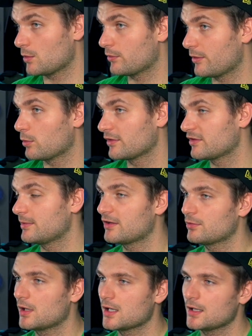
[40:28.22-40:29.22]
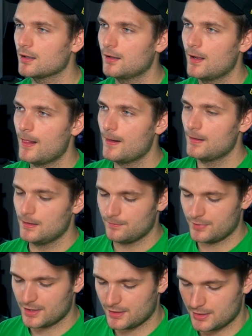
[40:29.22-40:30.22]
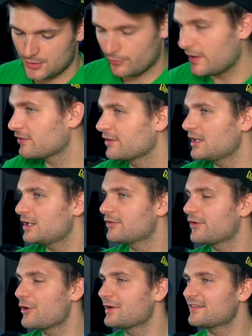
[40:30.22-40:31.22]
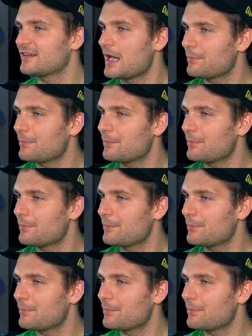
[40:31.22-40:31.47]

the worst to best ranking. But Raiders of the Lost Ark gets an A+.